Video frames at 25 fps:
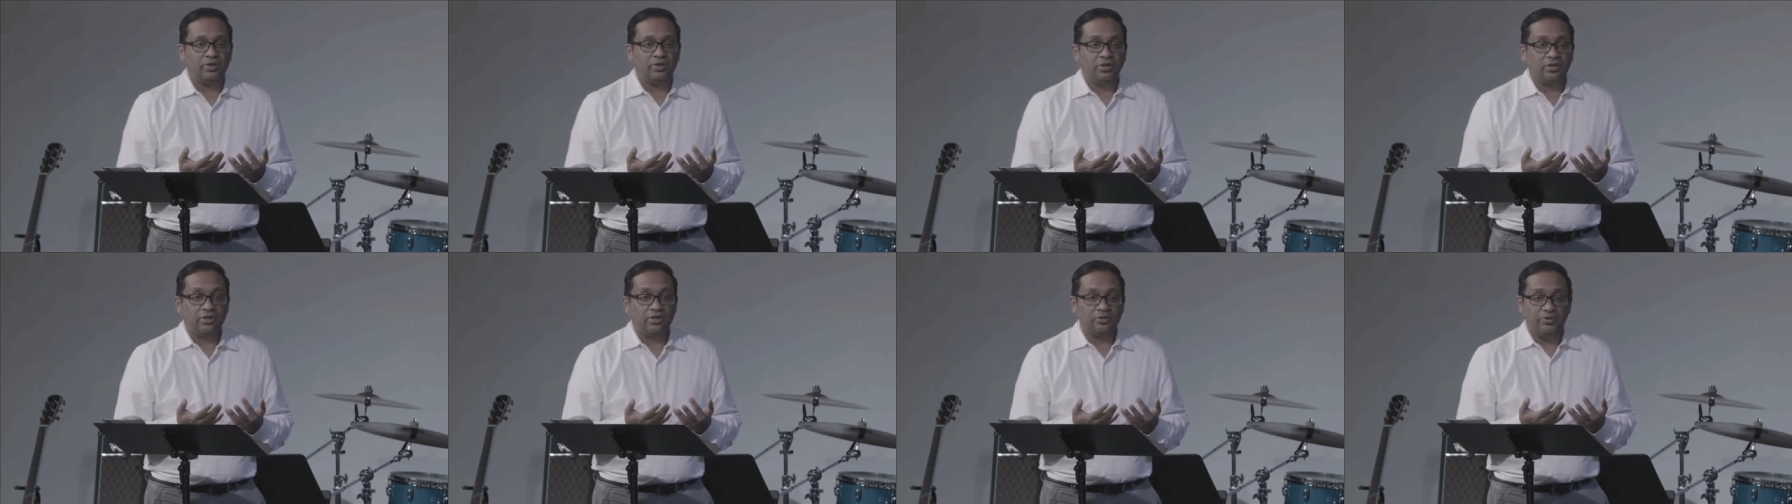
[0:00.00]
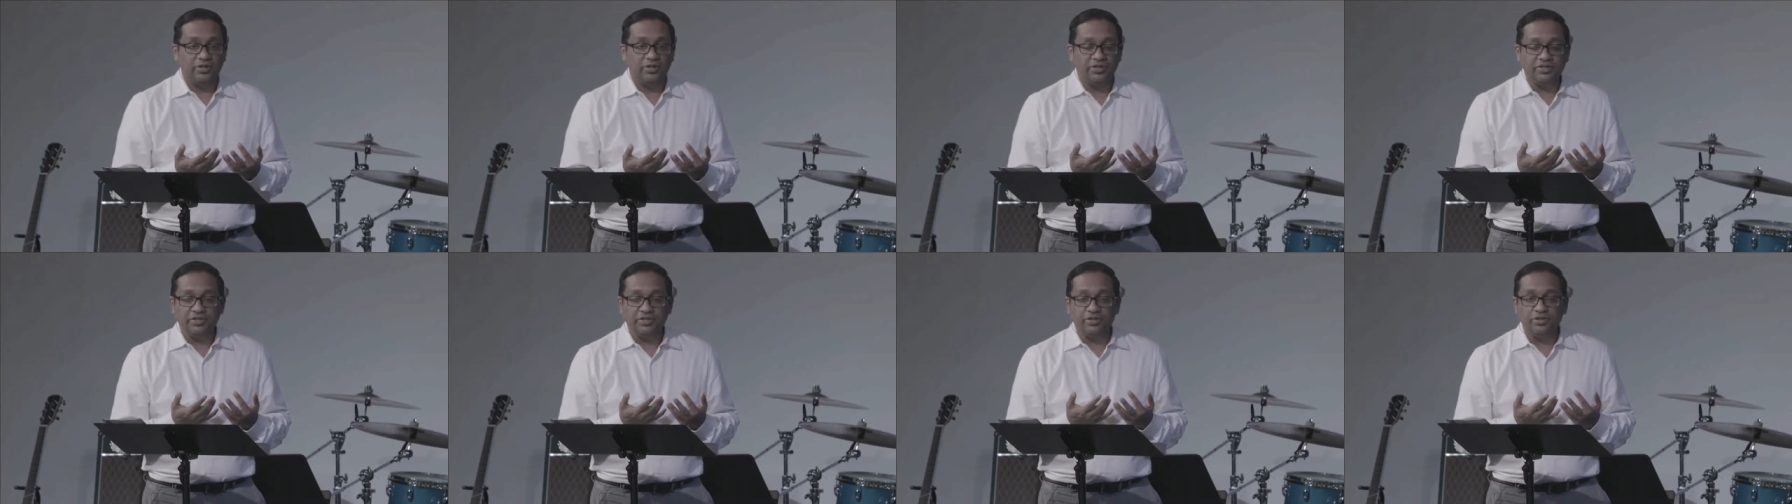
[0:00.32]
The
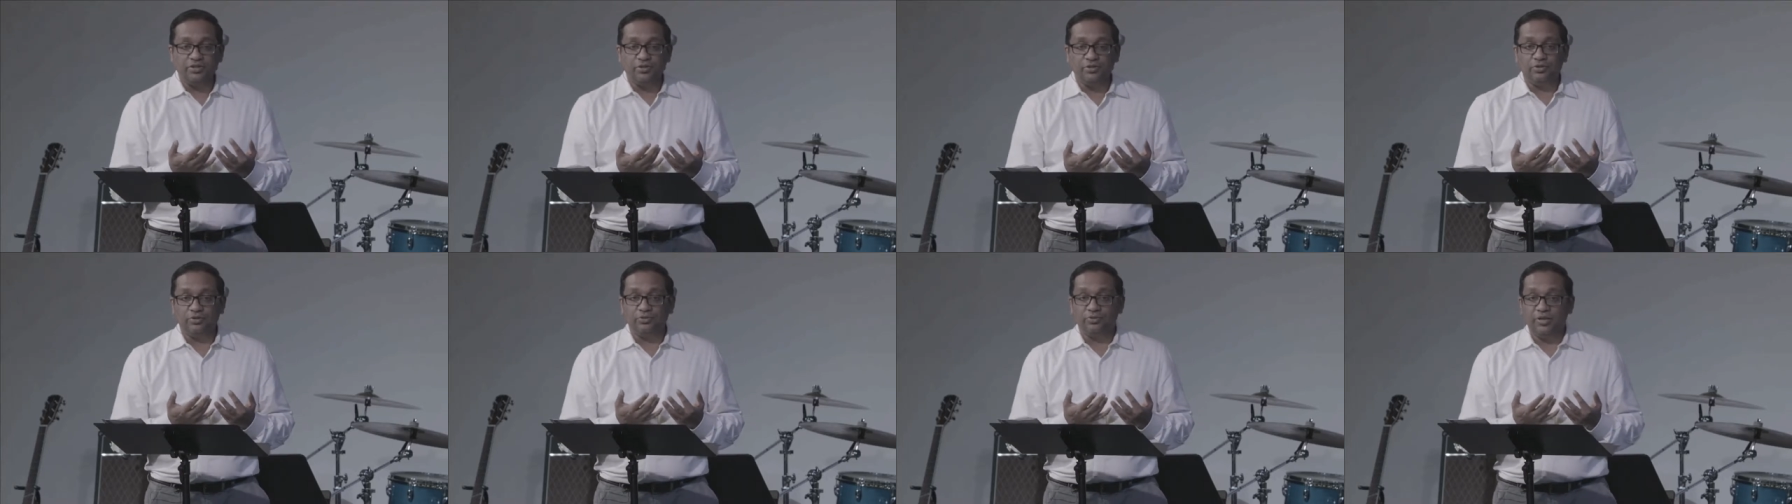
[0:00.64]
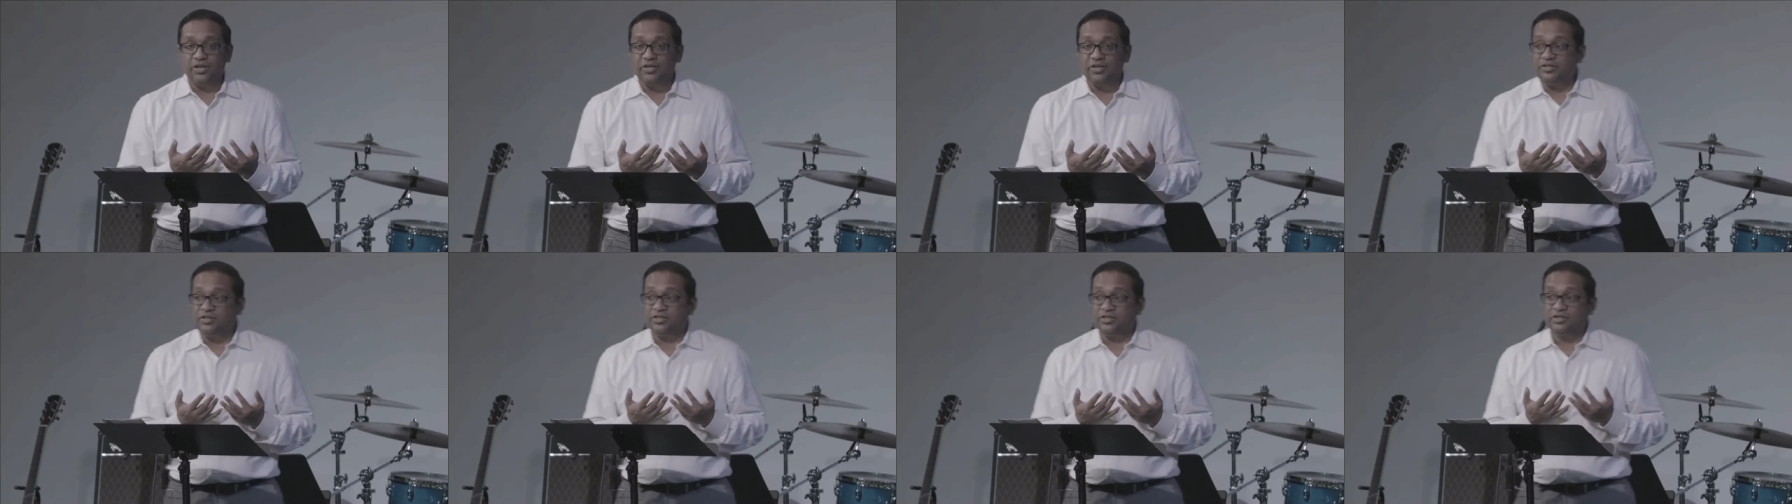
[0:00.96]
reason you're
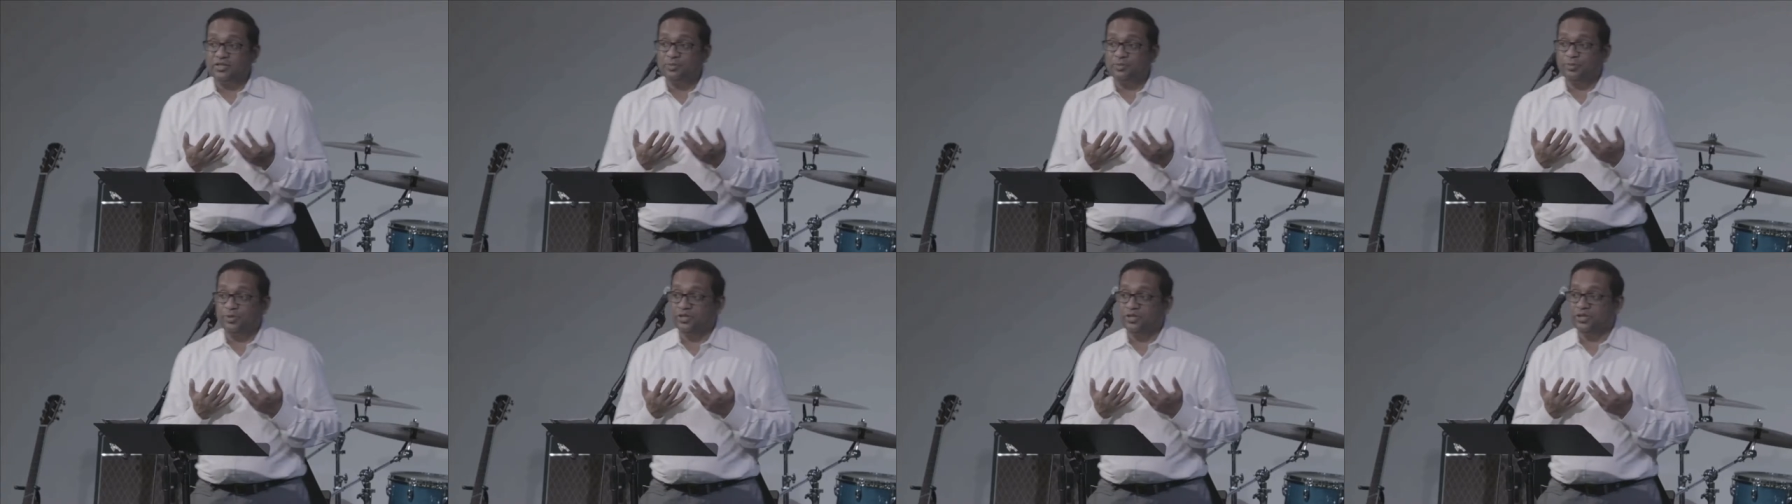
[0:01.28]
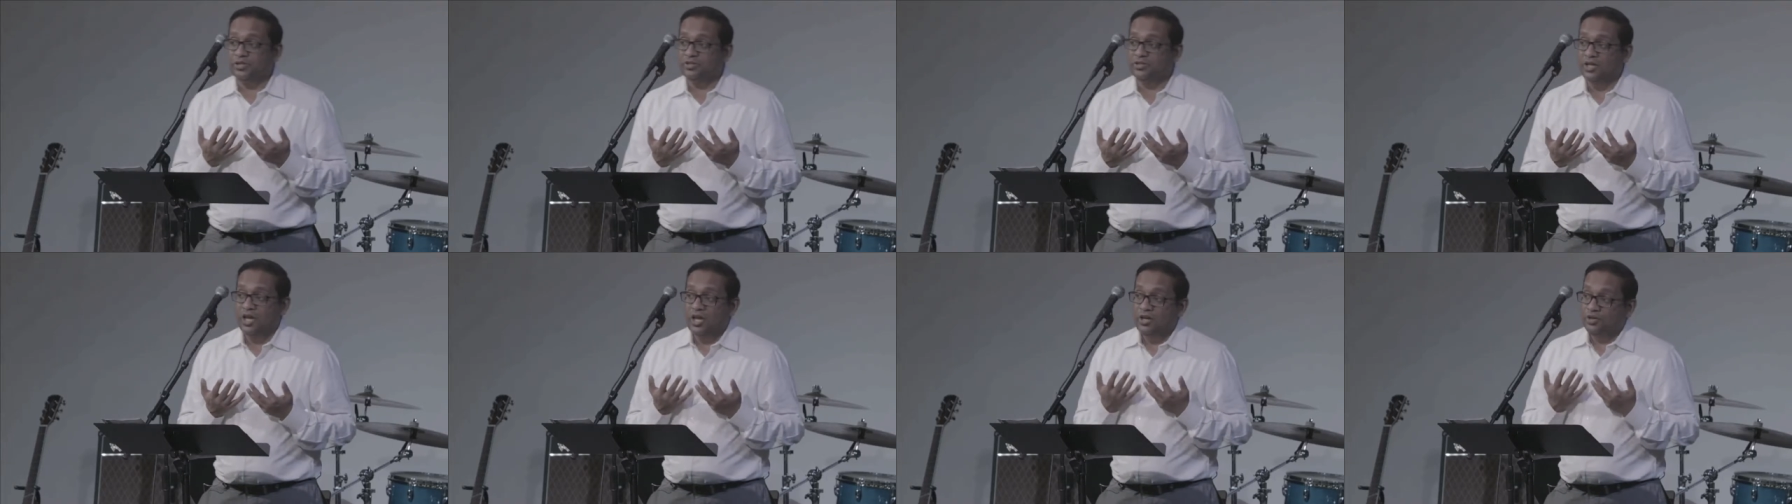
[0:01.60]
racist is
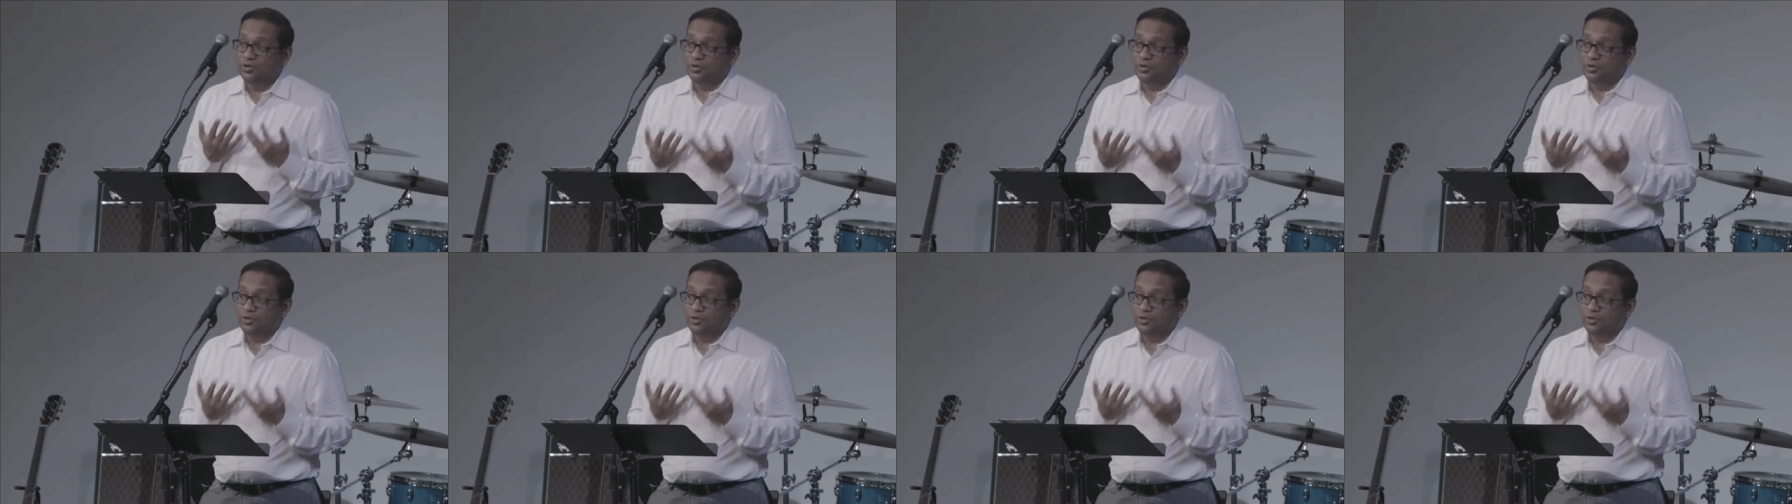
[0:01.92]
because